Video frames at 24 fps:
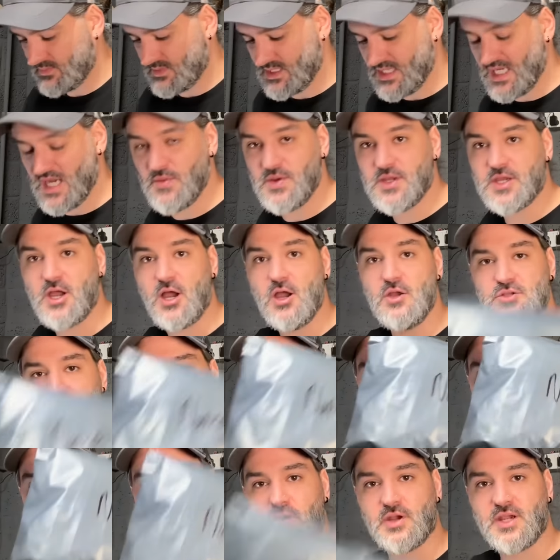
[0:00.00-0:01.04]
Here we go,
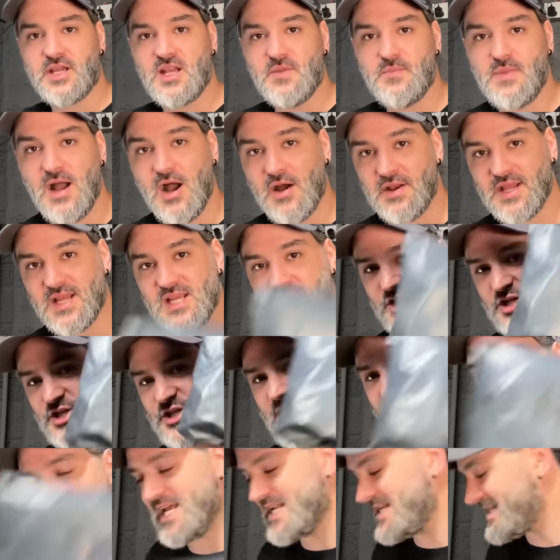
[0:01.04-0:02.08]
just talking about it.
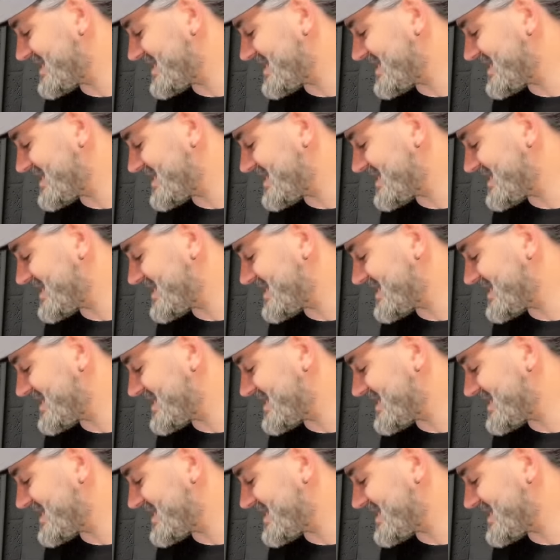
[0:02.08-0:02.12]
Shell and